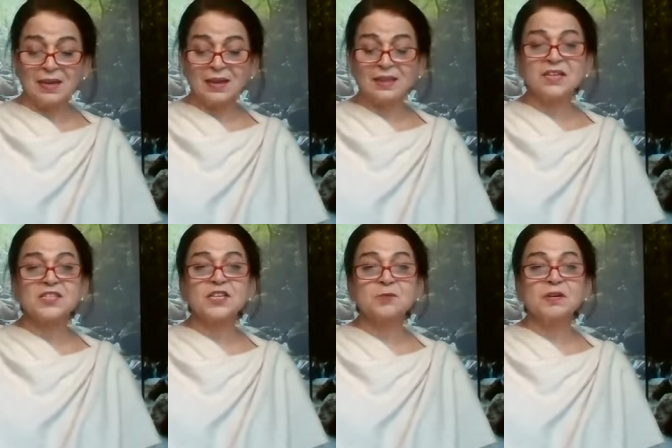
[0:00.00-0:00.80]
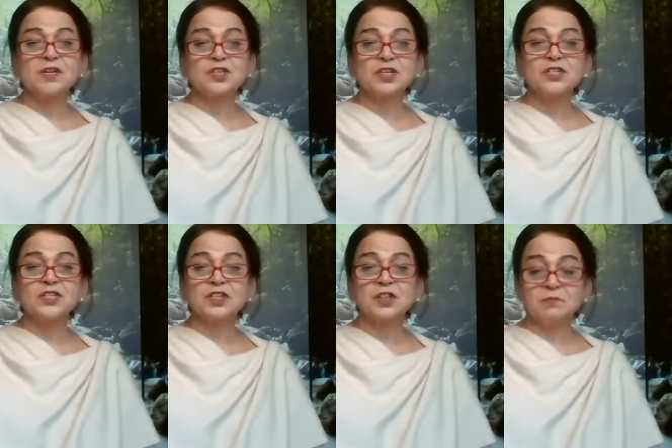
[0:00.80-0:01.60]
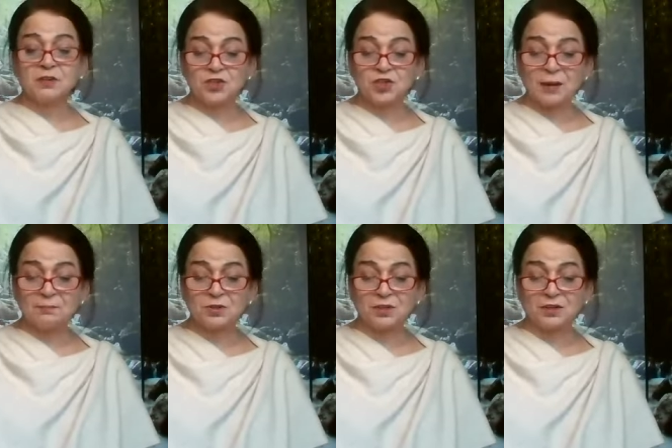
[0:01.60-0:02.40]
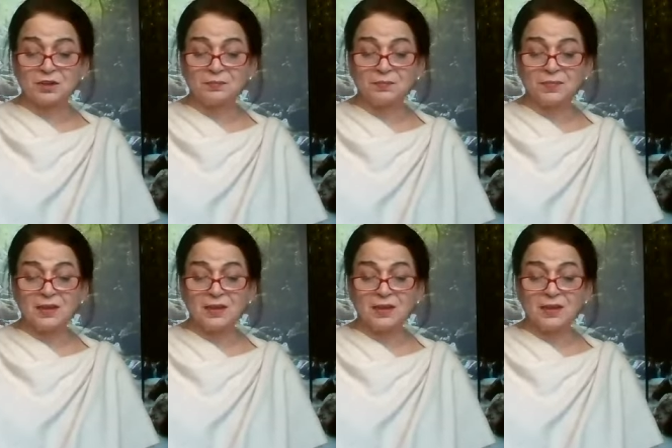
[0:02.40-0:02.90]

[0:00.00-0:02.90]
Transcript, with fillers: and this has been discussed in the first chapter